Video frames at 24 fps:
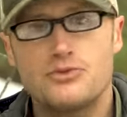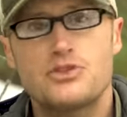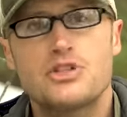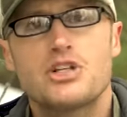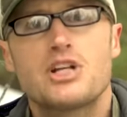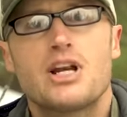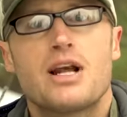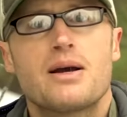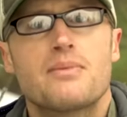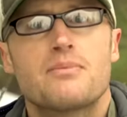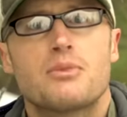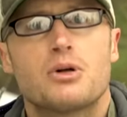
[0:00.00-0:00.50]

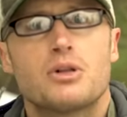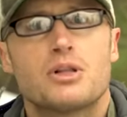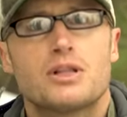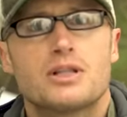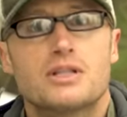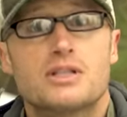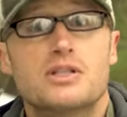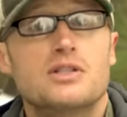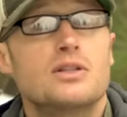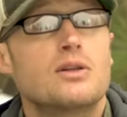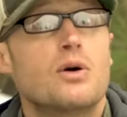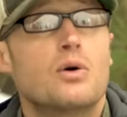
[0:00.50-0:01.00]
G9
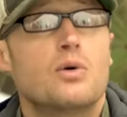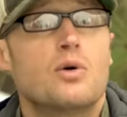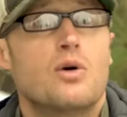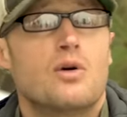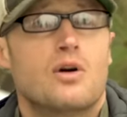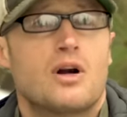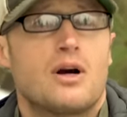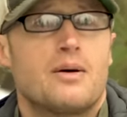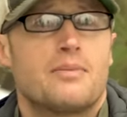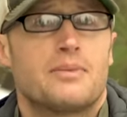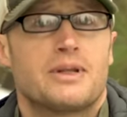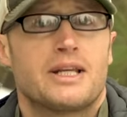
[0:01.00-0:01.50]
Bullets,
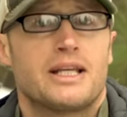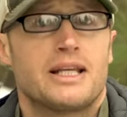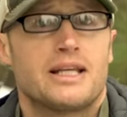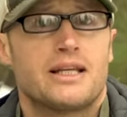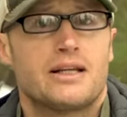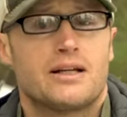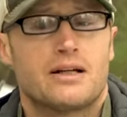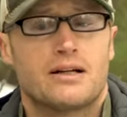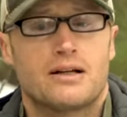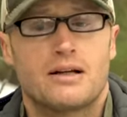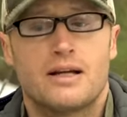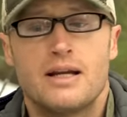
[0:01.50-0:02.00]
local company
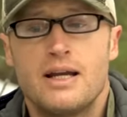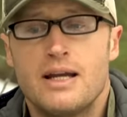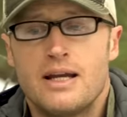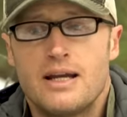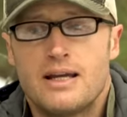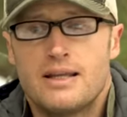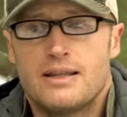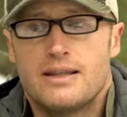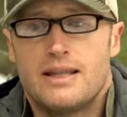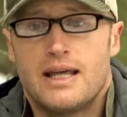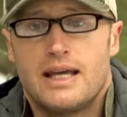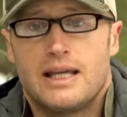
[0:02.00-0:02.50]
here,
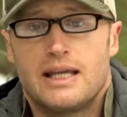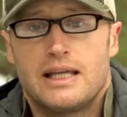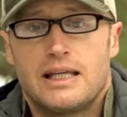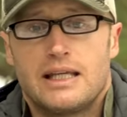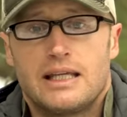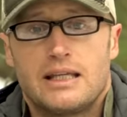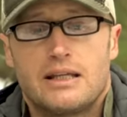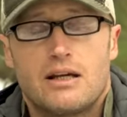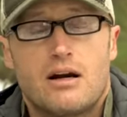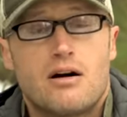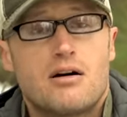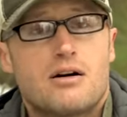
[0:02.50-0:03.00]

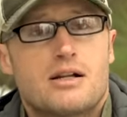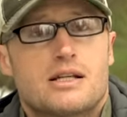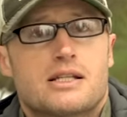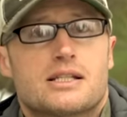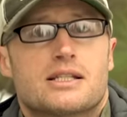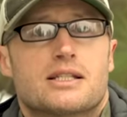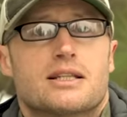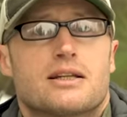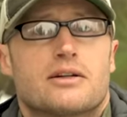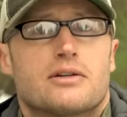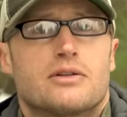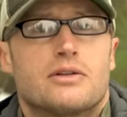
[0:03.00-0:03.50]
they
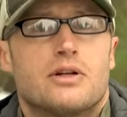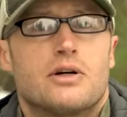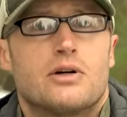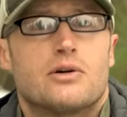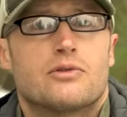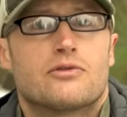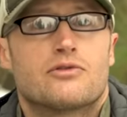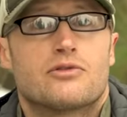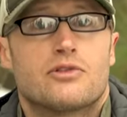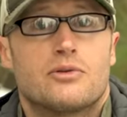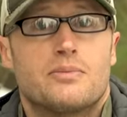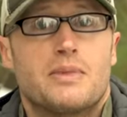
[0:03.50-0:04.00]
honestly are
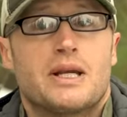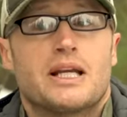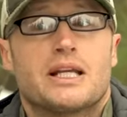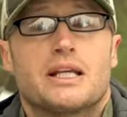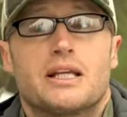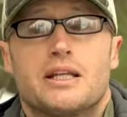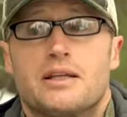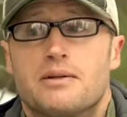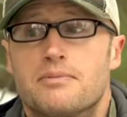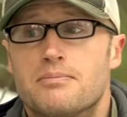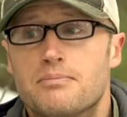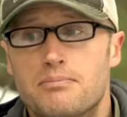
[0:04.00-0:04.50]
known for
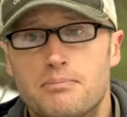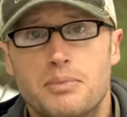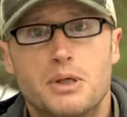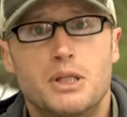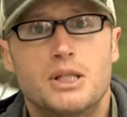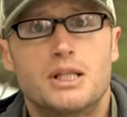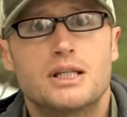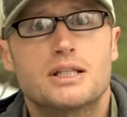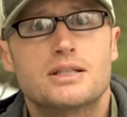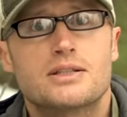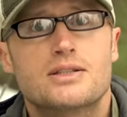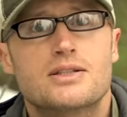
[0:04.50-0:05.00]
making
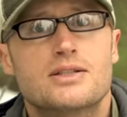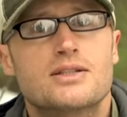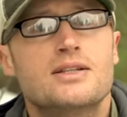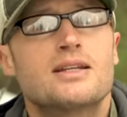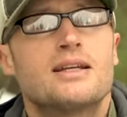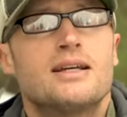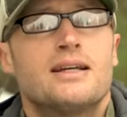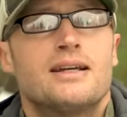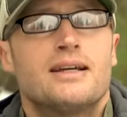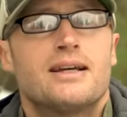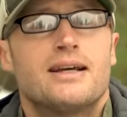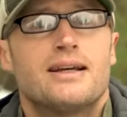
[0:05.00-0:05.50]

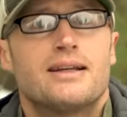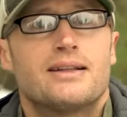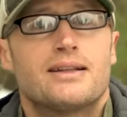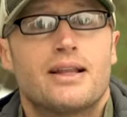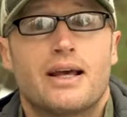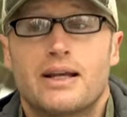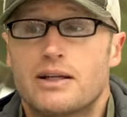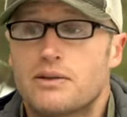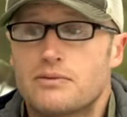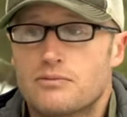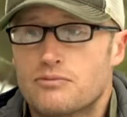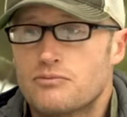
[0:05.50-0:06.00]
bullets,
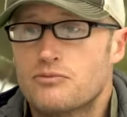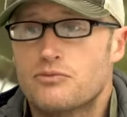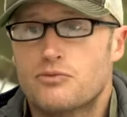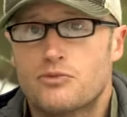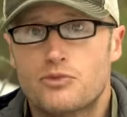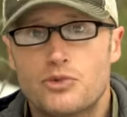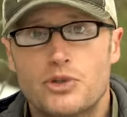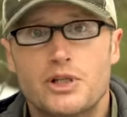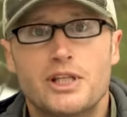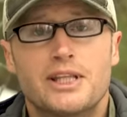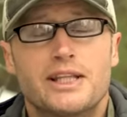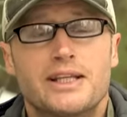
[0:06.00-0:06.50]
like
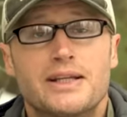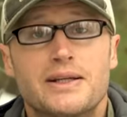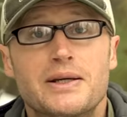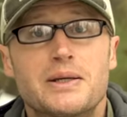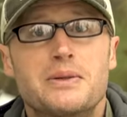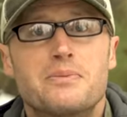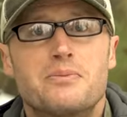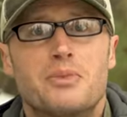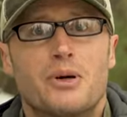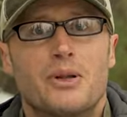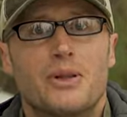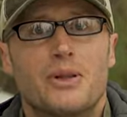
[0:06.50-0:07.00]
really good